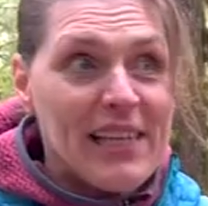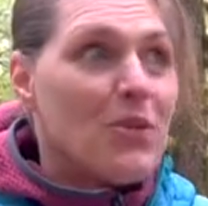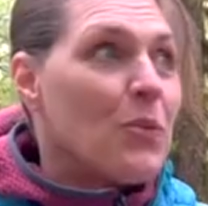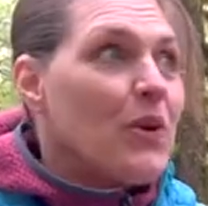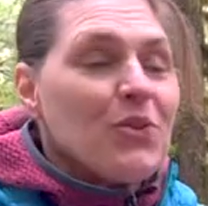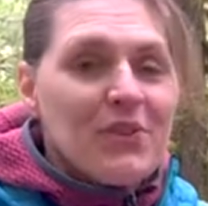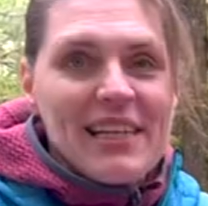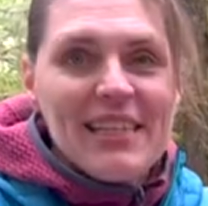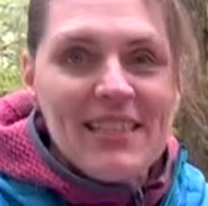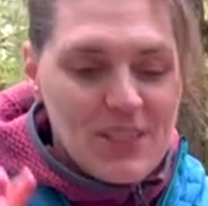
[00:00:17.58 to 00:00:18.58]
in the
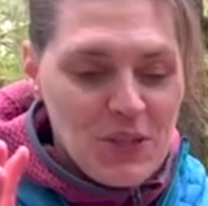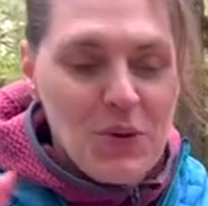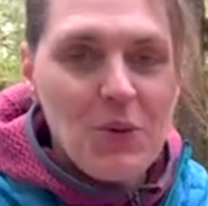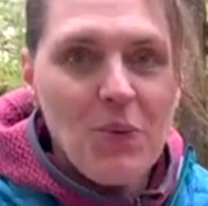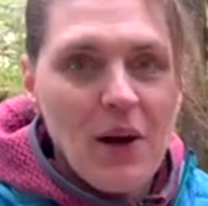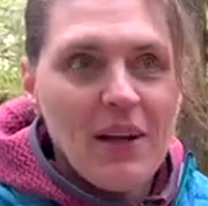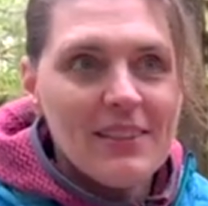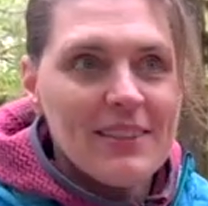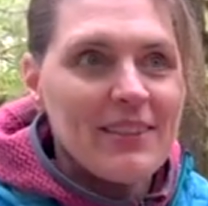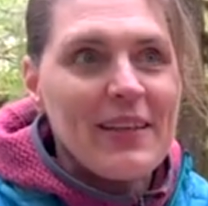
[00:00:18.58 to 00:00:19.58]
wilderness, you
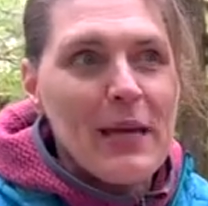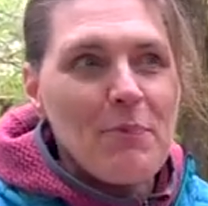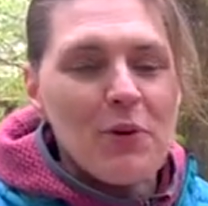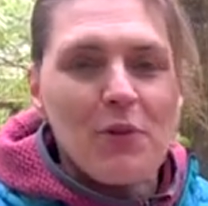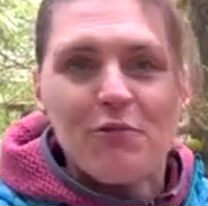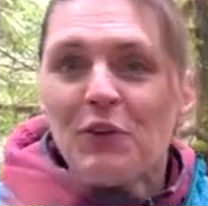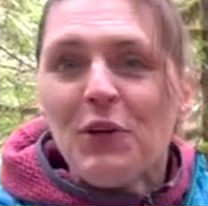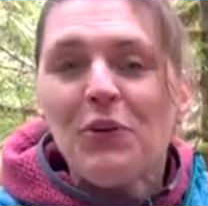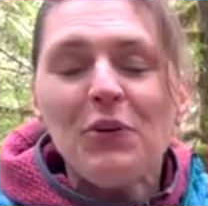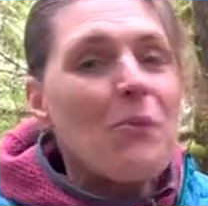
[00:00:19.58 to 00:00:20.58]
want to keep your
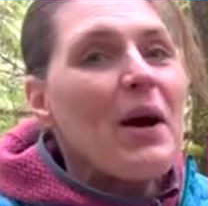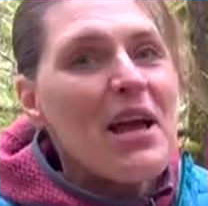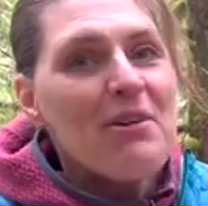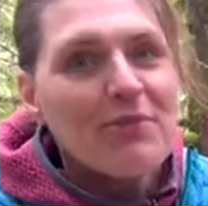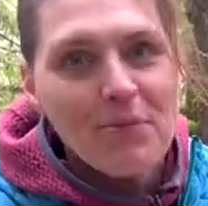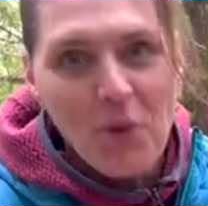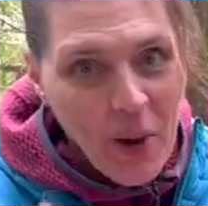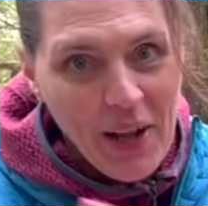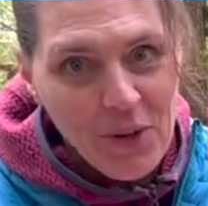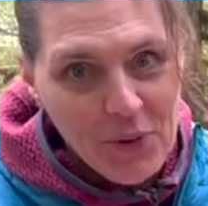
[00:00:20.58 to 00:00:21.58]
food away from the
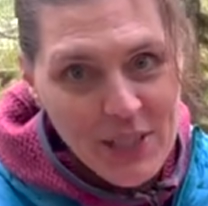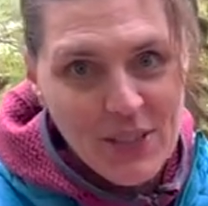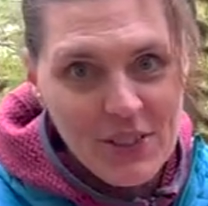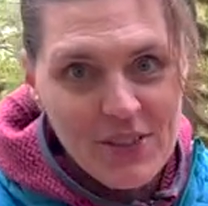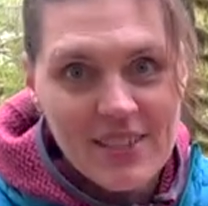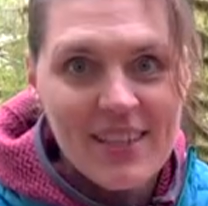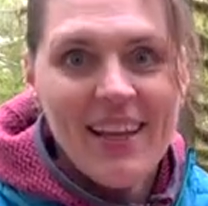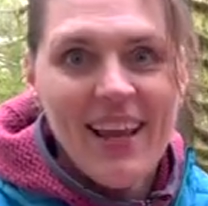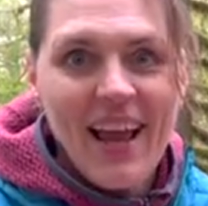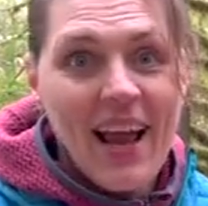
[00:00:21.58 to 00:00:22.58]
wild creatures
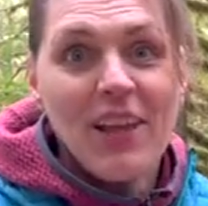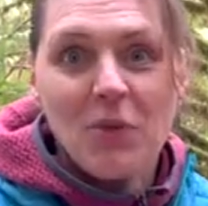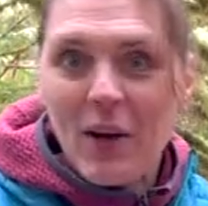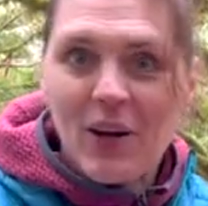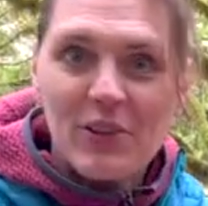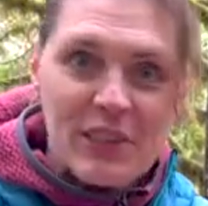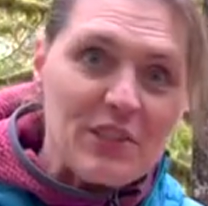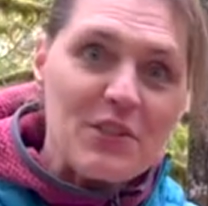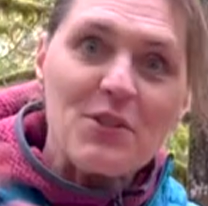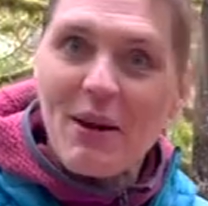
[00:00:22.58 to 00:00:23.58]
and the wild
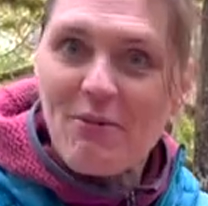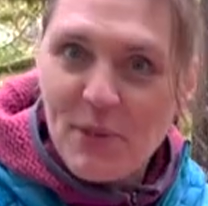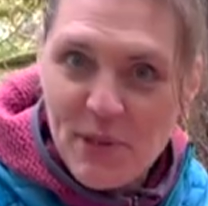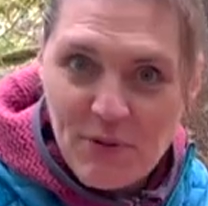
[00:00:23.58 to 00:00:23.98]
creatures away from your